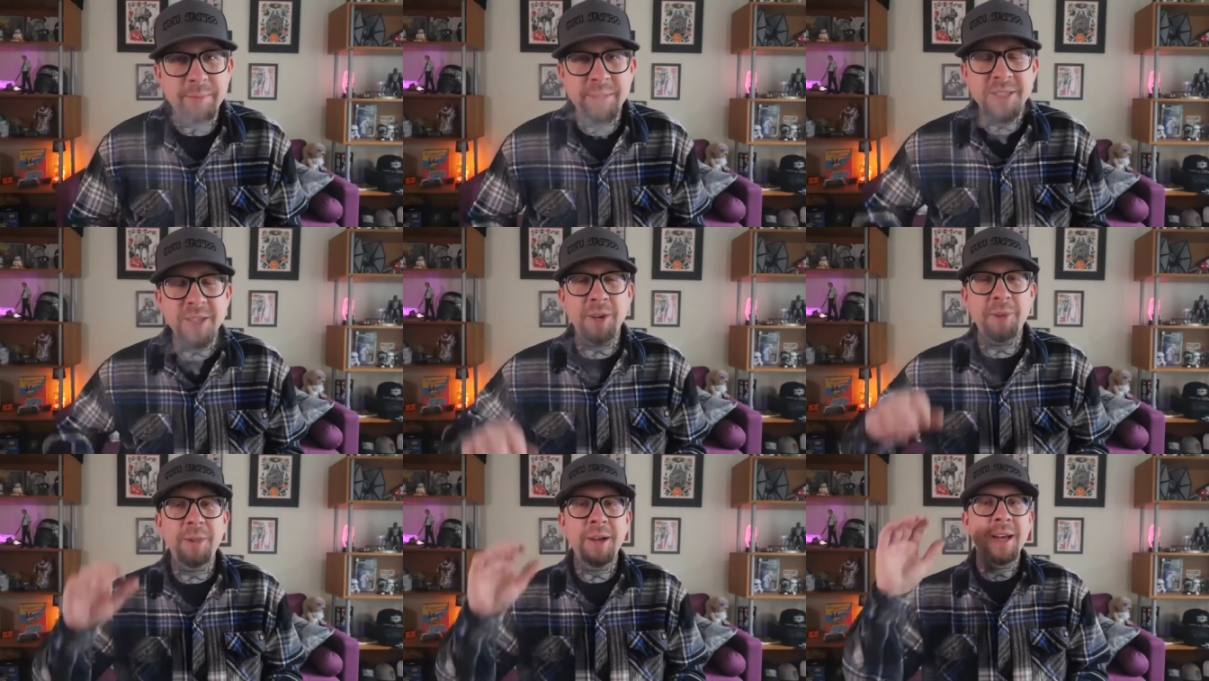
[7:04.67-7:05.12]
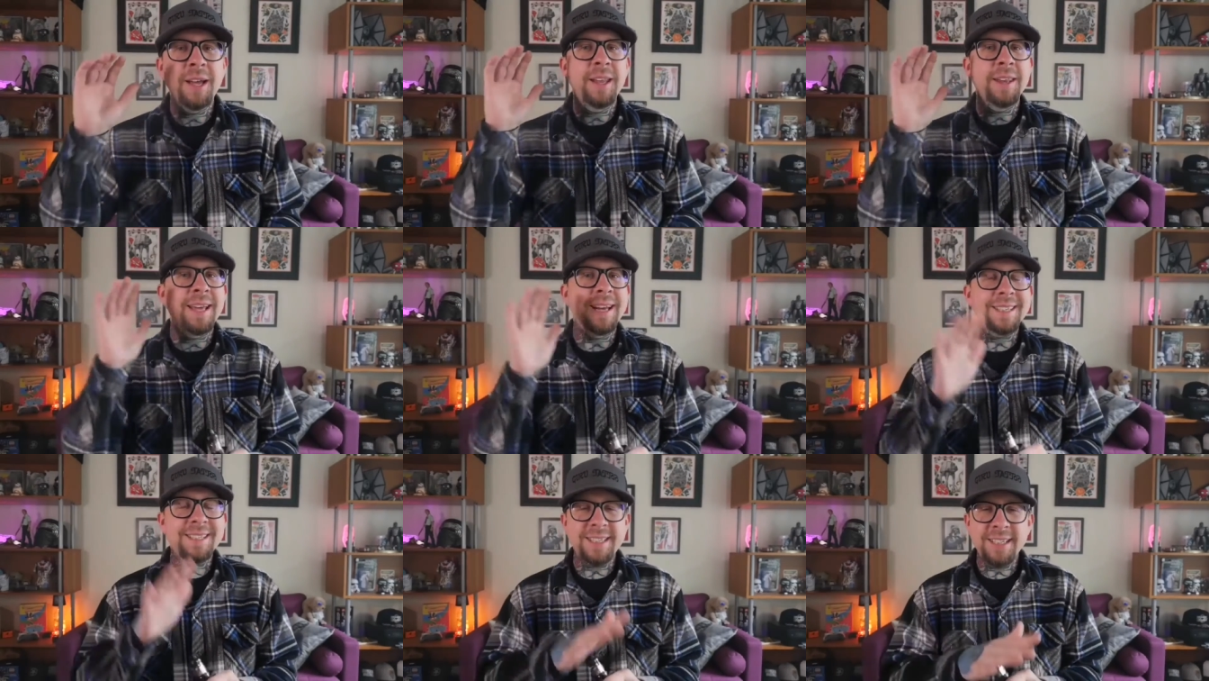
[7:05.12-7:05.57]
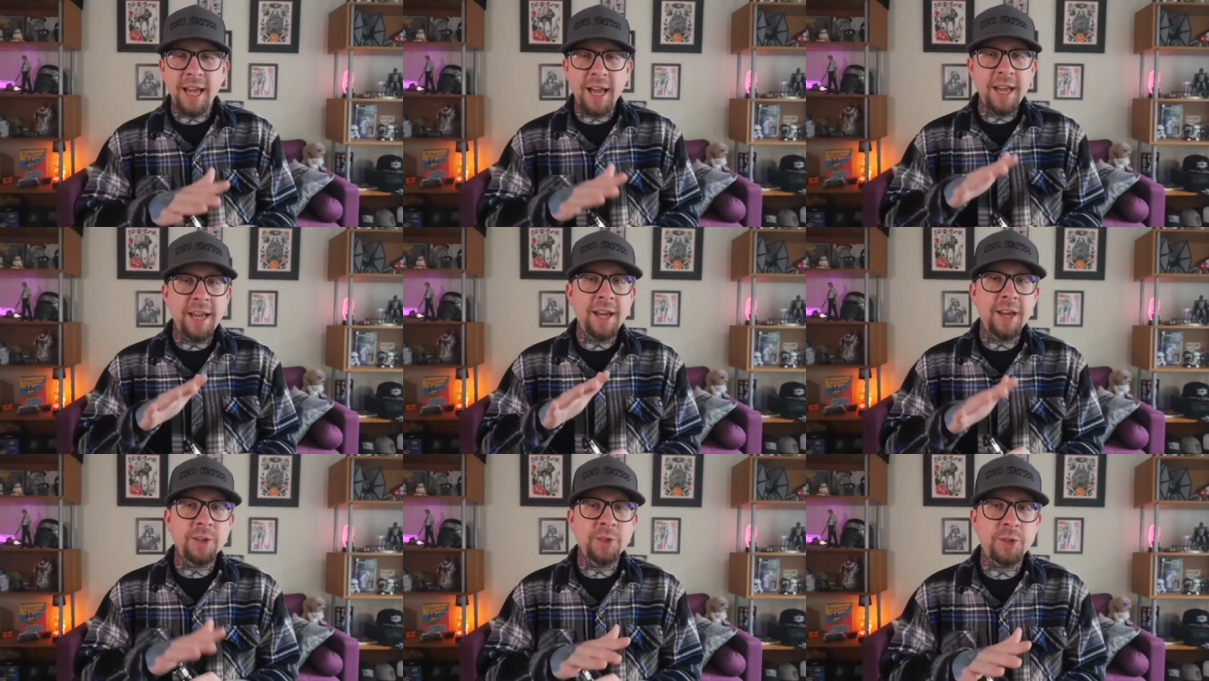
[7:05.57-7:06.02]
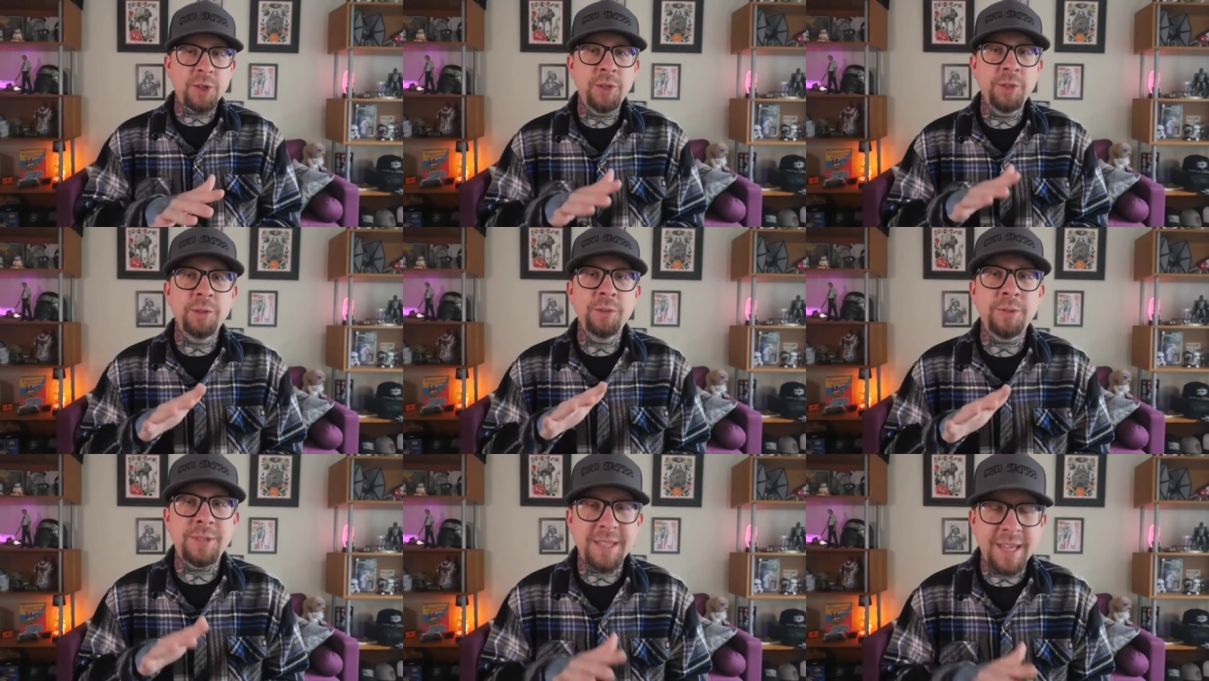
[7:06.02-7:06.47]
So that Scion
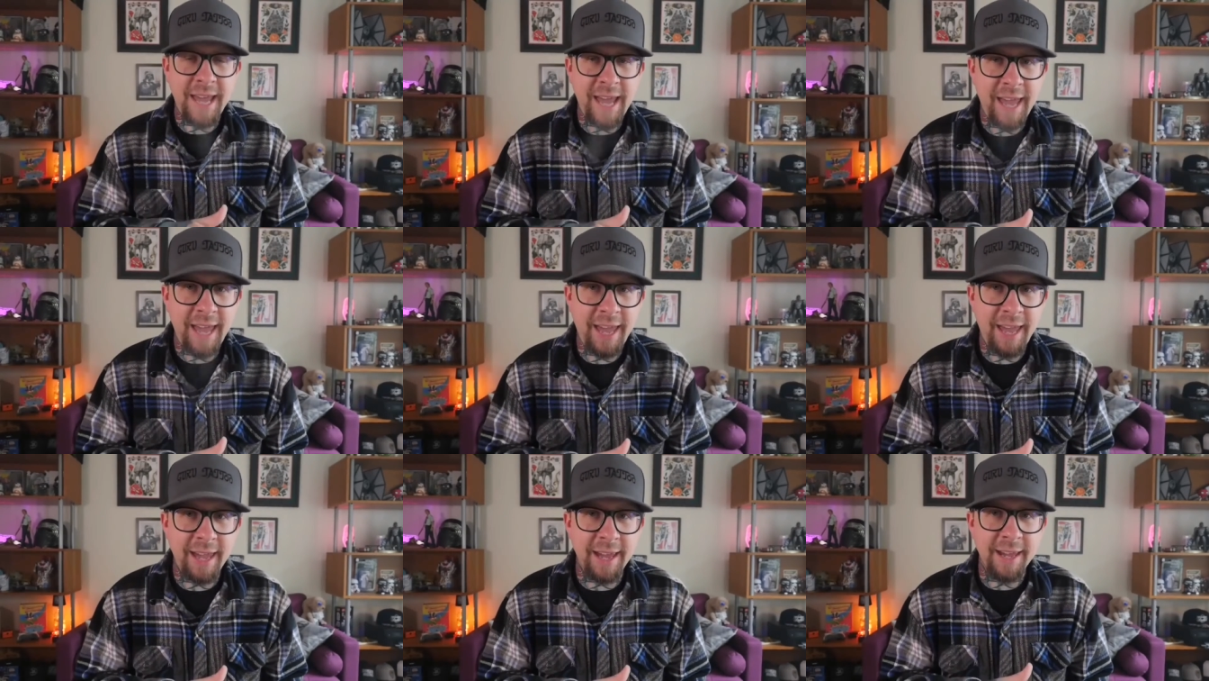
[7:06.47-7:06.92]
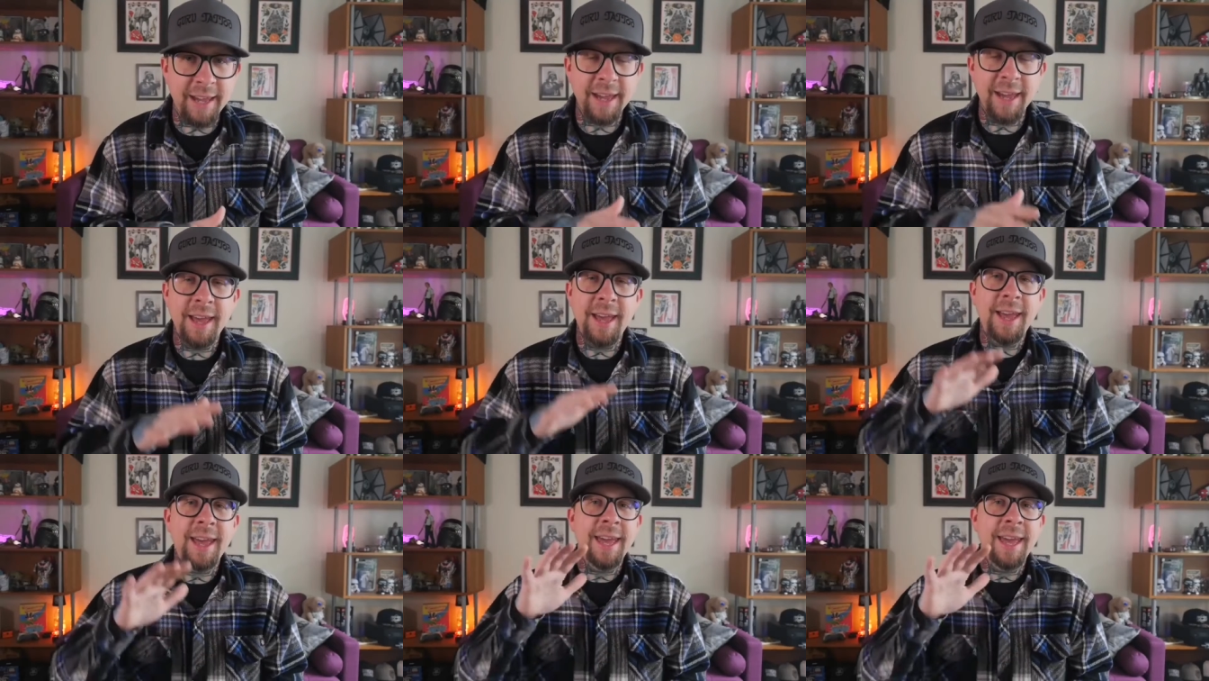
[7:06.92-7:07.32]
2 tank,